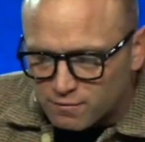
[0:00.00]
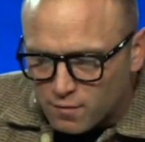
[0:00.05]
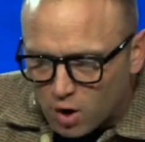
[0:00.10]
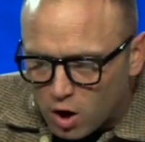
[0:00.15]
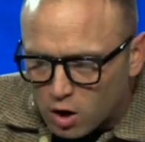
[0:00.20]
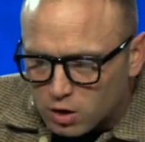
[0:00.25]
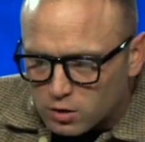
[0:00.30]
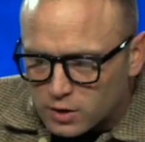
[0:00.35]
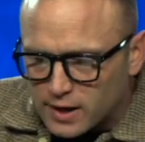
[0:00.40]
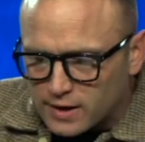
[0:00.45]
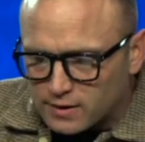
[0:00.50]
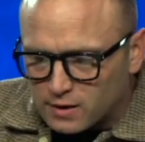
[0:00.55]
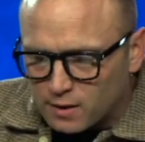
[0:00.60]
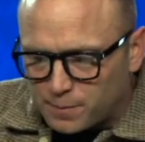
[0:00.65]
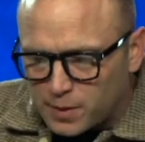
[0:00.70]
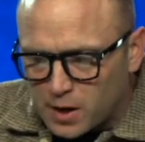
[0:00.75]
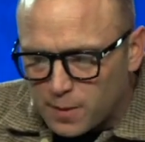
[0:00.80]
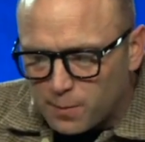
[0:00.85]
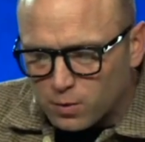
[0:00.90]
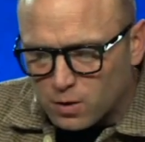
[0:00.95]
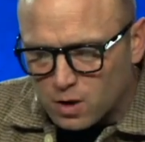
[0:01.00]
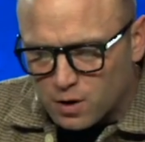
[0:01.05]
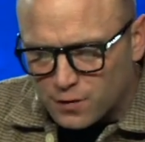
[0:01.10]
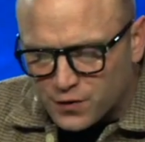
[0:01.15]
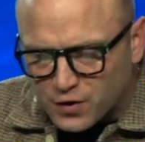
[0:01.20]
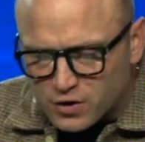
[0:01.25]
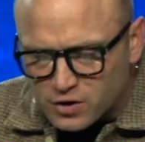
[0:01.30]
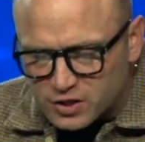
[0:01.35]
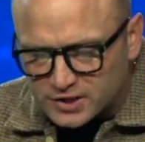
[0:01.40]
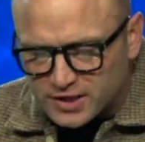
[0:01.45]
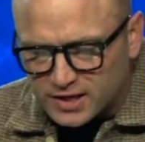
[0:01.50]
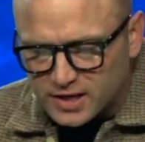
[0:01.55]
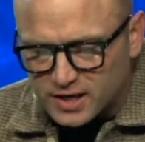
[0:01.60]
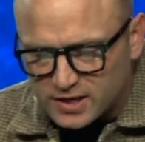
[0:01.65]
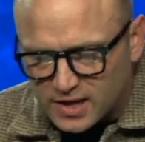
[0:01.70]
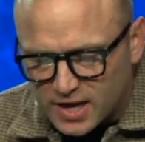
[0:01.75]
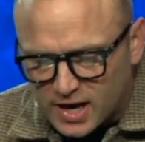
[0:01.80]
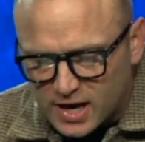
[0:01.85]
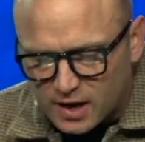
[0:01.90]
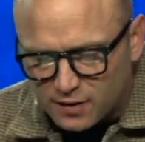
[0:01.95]
of Marah and the people are thirsting
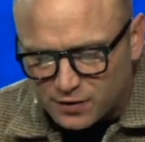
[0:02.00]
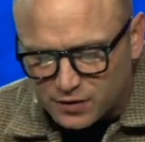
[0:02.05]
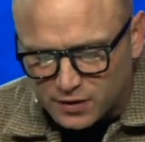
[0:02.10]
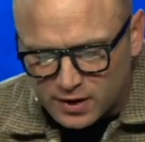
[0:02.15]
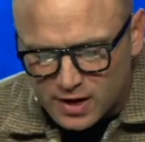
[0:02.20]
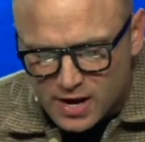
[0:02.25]
to death,